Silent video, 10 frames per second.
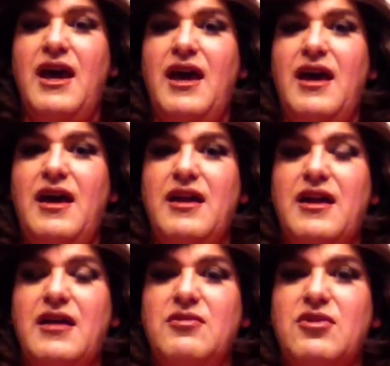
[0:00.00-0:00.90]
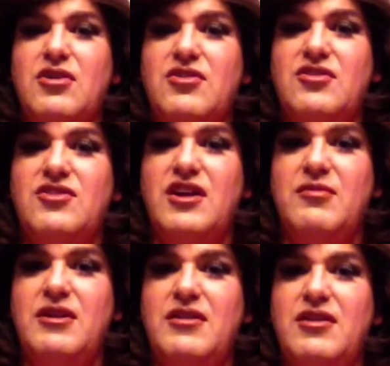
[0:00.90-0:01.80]
and I come across this
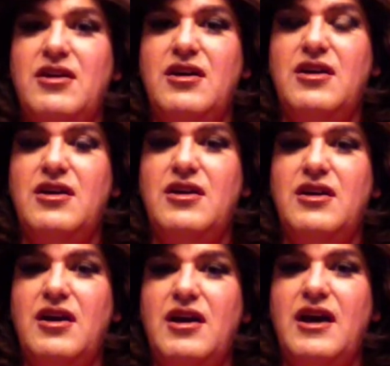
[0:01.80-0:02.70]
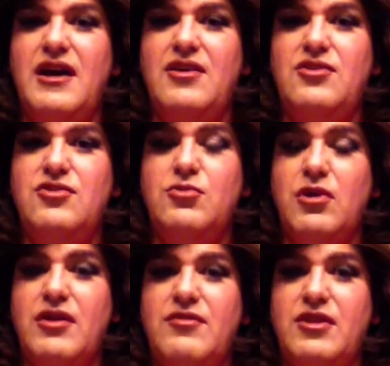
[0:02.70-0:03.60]
gentleman, a young guy who's
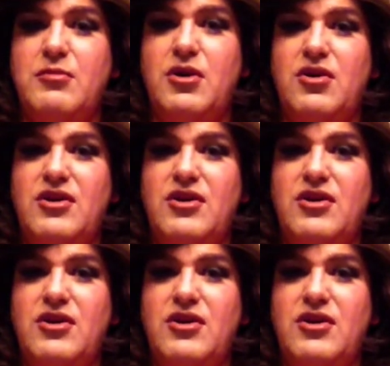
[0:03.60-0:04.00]
working for the mall.